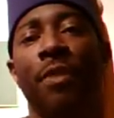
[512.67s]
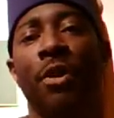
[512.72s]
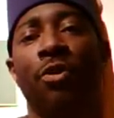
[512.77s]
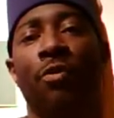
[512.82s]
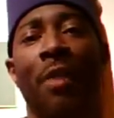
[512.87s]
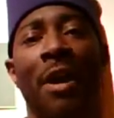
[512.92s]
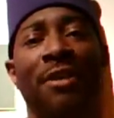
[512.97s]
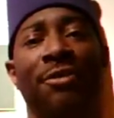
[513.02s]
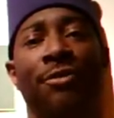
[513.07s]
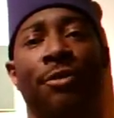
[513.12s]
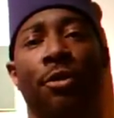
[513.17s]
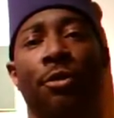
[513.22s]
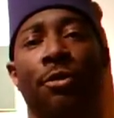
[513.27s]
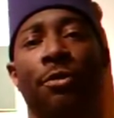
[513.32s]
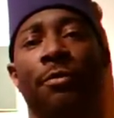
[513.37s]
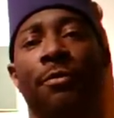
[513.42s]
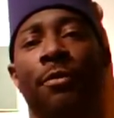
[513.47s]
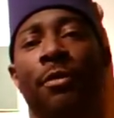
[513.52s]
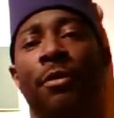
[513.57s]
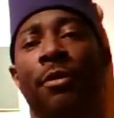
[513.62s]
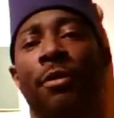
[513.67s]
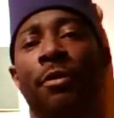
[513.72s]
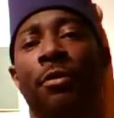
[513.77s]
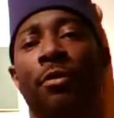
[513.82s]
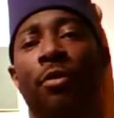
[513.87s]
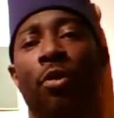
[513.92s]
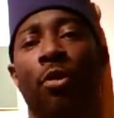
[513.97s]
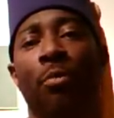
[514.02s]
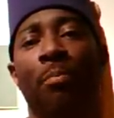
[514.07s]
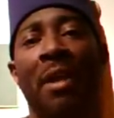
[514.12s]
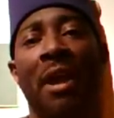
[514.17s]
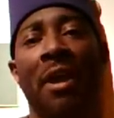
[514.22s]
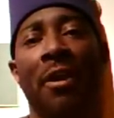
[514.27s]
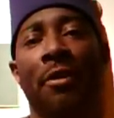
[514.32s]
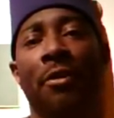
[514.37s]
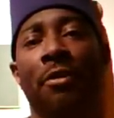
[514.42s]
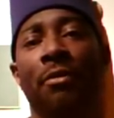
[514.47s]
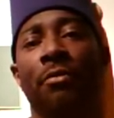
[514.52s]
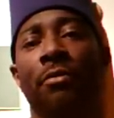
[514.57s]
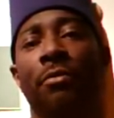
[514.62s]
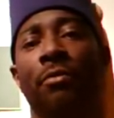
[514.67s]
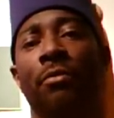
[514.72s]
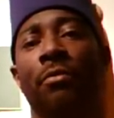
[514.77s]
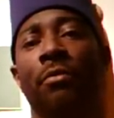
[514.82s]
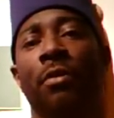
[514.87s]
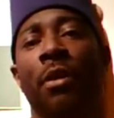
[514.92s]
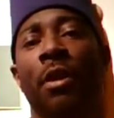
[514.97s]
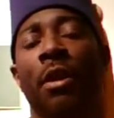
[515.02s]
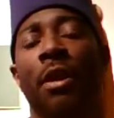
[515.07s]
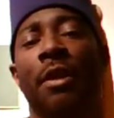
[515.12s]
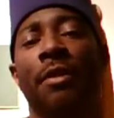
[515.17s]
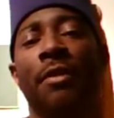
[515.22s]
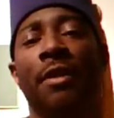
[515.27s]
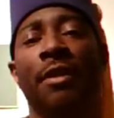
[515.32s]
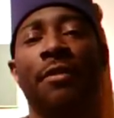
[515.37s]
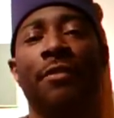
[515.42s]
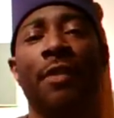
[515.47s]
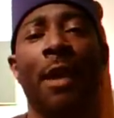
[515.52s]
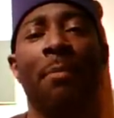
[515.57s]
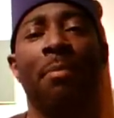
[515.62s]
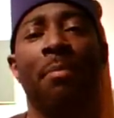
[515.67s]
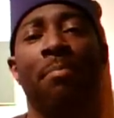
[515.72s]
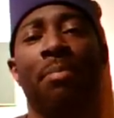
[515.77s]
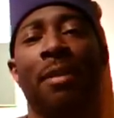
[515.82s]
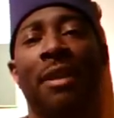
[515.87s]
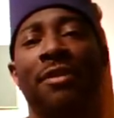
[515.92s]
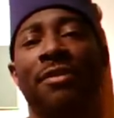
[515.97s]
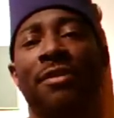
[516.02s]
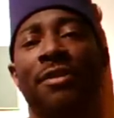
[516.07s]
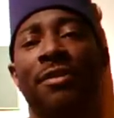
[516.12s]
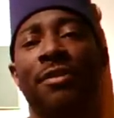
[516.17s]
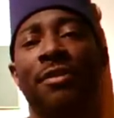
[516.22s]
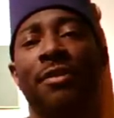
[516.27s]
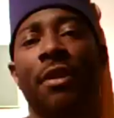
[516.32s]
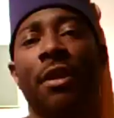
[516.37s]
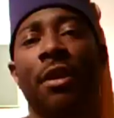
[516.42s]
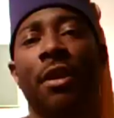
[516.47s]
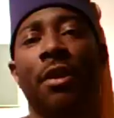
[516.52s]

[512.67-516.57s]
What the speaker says: Chrysler, or Bayer. These type of places